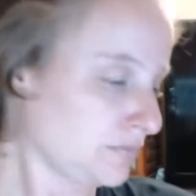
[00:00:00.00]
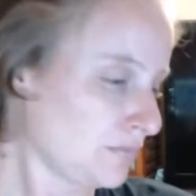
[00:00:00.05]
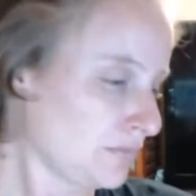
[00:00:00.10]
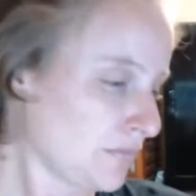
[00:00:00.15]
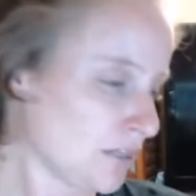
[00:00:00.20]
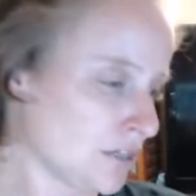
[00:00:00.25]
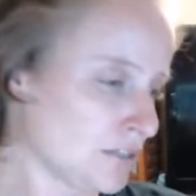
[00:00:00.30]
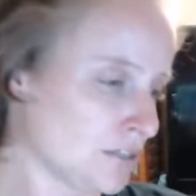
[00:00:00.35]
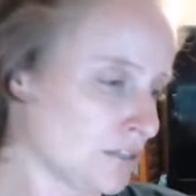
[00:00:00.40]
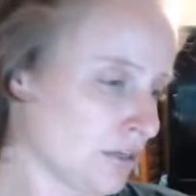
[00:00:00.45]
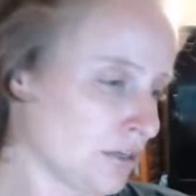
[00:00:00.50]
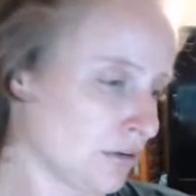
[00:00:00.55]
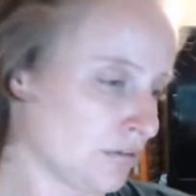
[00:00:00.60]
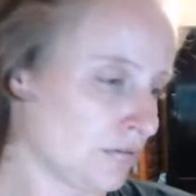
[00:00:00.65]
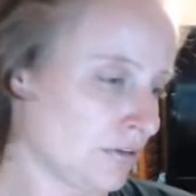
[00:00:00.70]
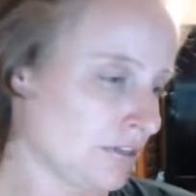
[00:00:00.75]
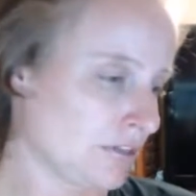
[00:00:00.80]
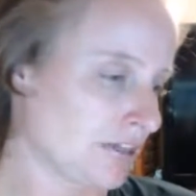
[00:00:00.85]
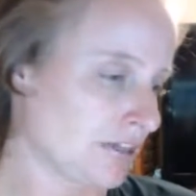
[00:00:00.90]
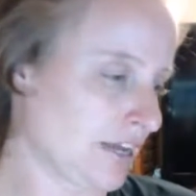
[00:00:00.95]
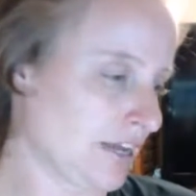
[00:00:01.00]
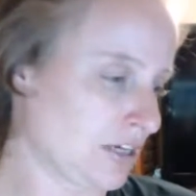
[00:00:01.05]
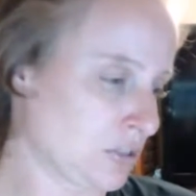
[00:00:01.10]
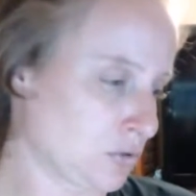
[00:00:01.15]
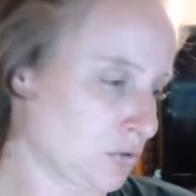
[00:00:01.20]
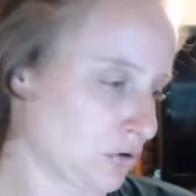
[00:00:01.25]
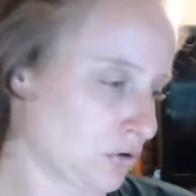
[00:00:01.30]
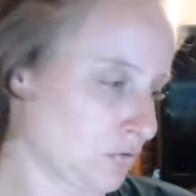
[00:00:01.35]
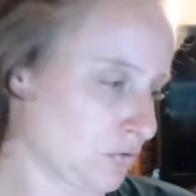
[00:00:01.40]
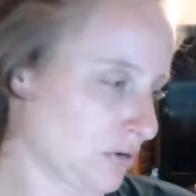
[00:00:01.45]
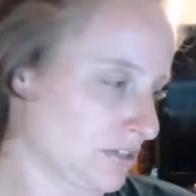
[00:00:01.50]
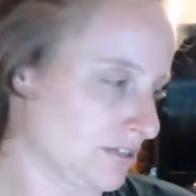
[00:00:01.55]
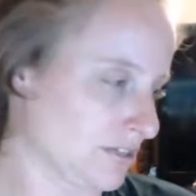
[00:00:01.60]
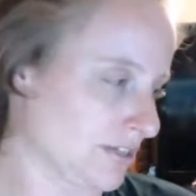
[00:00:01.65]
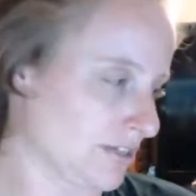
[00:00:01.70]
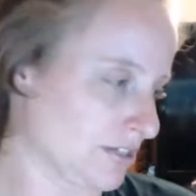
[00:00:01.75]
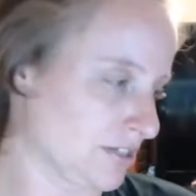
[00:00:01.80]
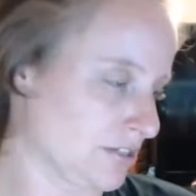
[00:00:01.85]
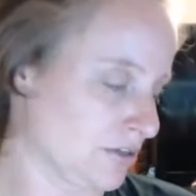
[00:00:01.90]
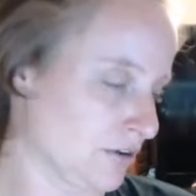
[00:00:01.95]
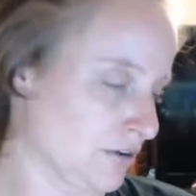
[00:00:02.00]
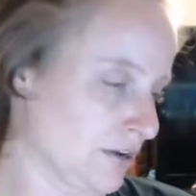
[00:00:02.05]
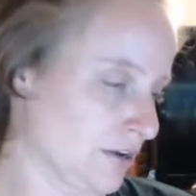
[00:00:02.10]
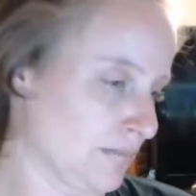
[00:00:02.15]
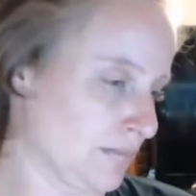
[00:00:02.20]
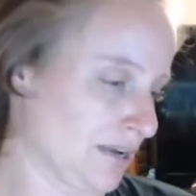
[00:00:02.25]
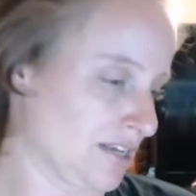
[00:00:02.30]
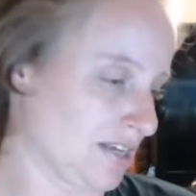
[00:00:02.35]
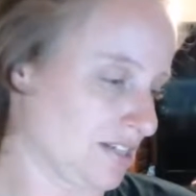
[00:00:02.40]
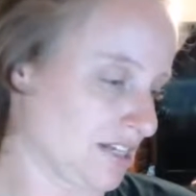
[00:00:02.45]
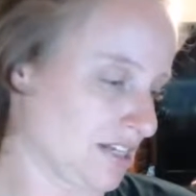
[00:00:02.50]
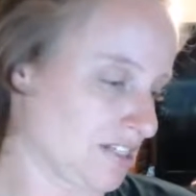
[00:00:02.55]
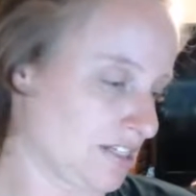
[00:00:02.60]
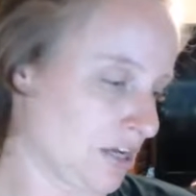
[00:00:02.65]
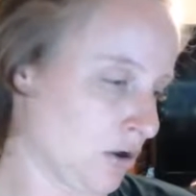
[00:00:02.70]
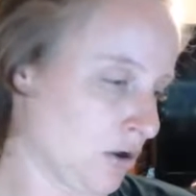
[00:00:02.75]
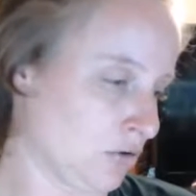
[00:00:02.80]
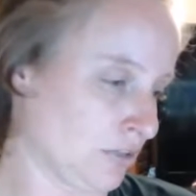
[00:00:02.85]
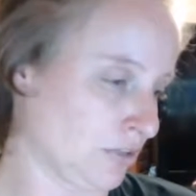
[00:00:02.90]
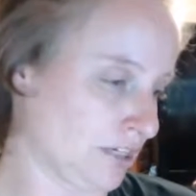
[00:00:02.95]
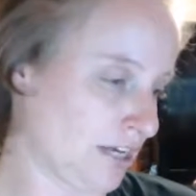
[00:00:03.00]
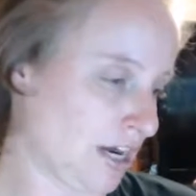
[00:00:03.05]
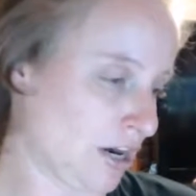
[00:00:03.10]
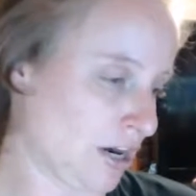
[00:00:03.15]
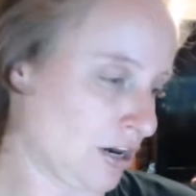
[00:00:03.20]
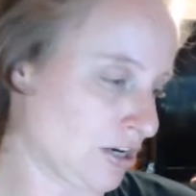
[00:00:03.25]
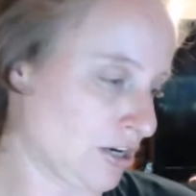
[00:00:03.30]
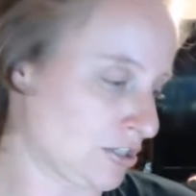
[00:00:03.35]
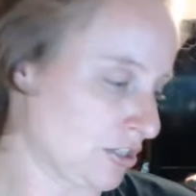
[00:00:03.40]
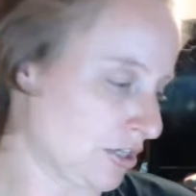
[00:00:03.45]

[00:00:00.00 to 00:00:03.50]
So, well, the Ganondorf one's not so good because that's the only character